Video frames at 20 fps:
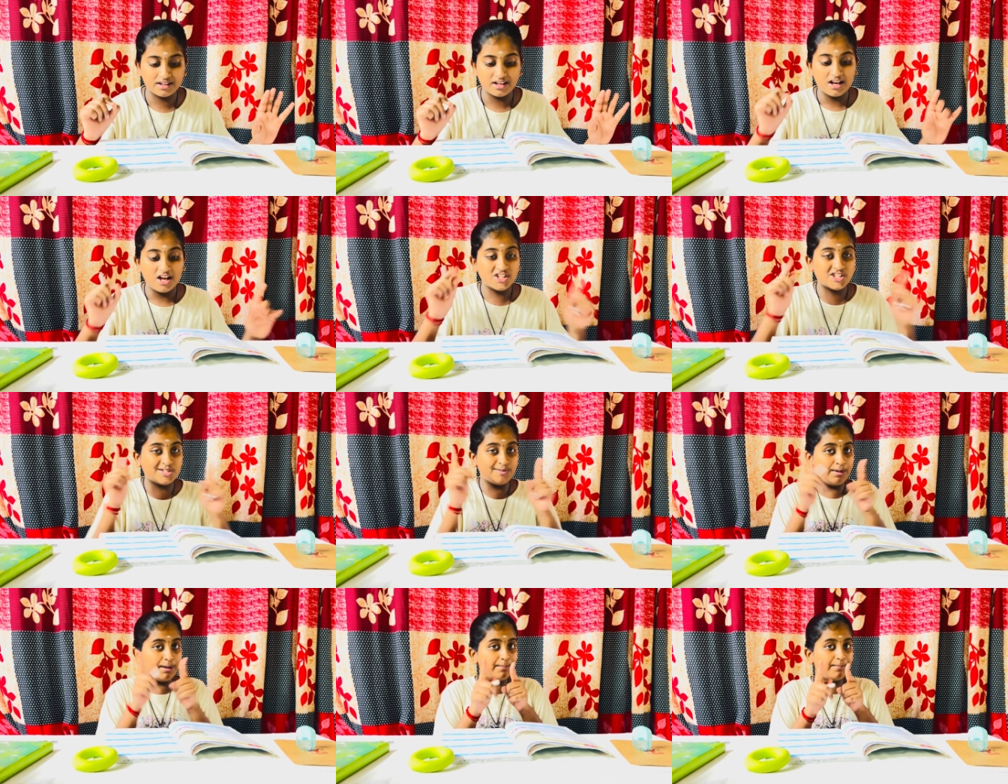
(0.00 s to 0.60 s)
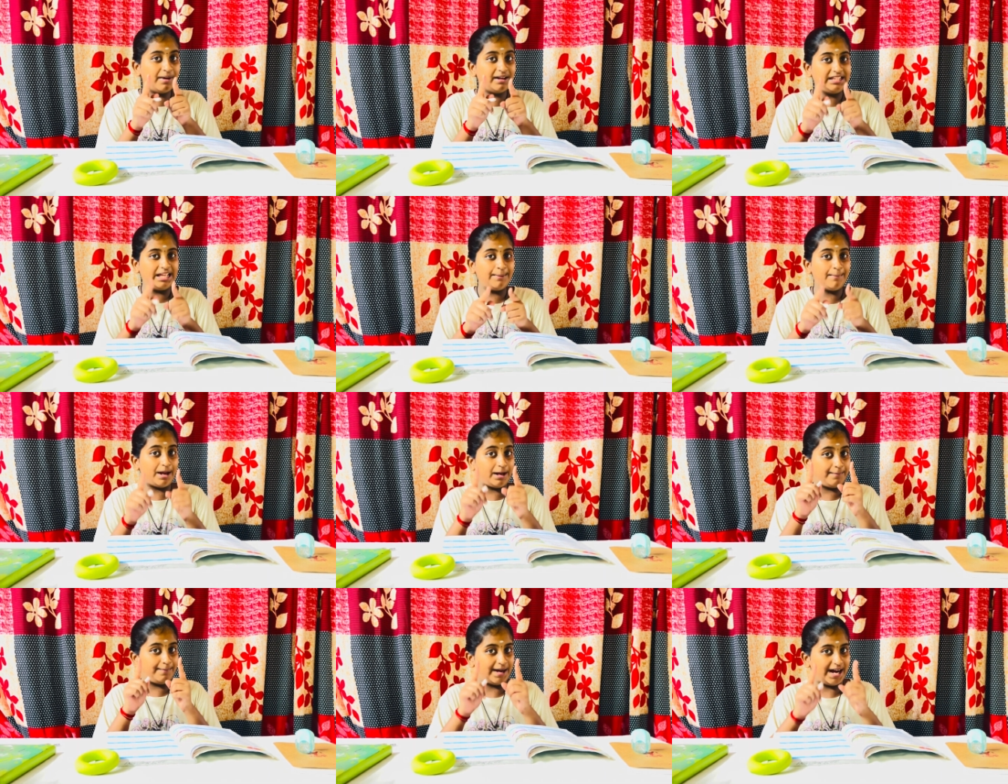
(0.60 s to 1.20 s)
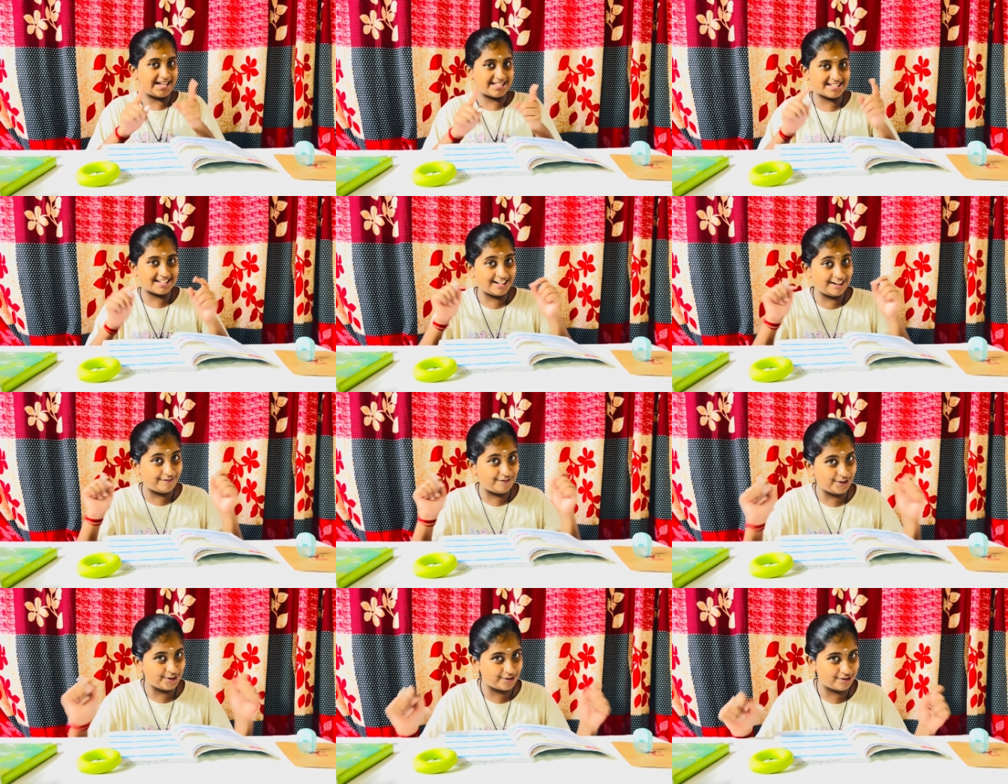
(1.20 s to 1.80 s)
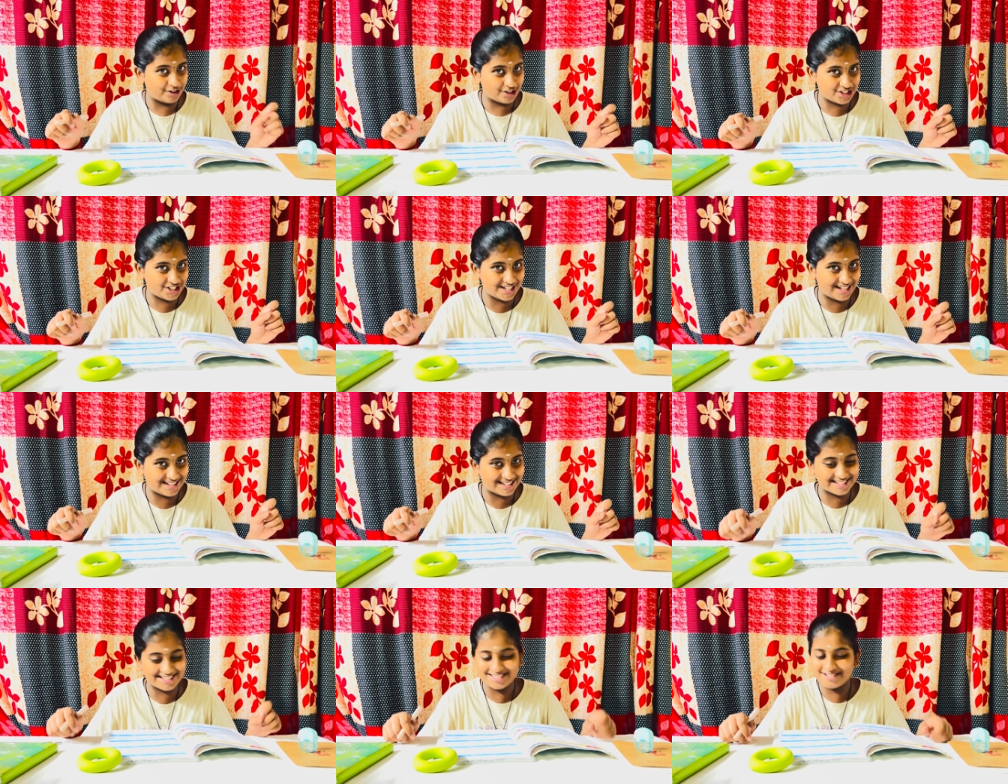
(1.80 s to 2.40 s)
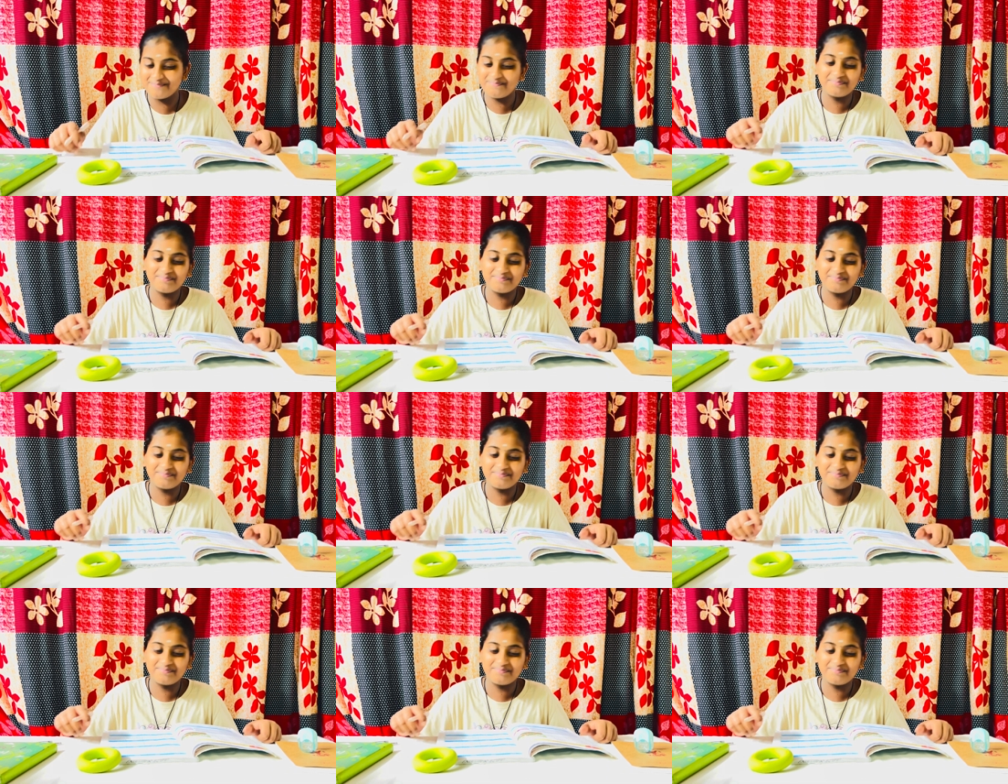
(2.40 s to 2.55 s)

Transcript: So remember them. I'll be asking you a few questions.